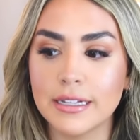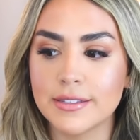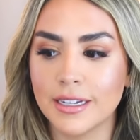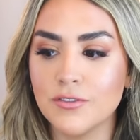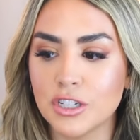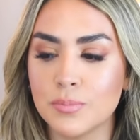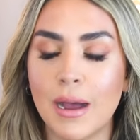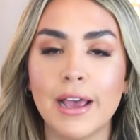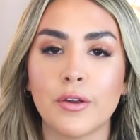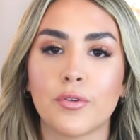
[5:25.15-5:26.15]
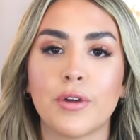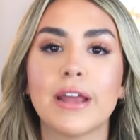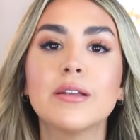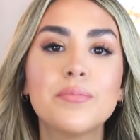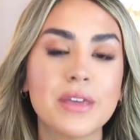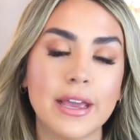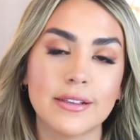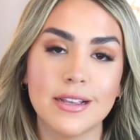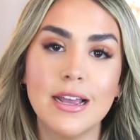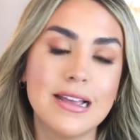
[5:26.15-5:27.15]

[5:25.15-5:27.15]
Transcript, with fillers: instead of just buying random things